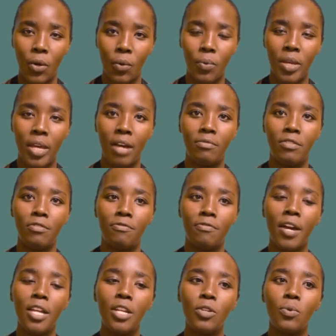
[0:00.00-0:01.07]
We have
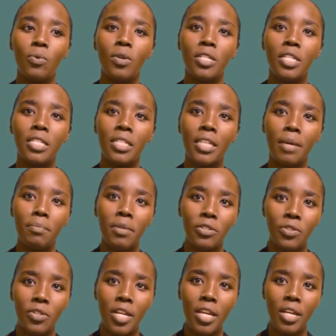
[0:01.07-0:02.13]
defined what is
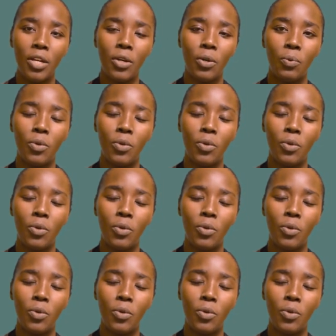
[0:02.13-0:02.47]
chemistry,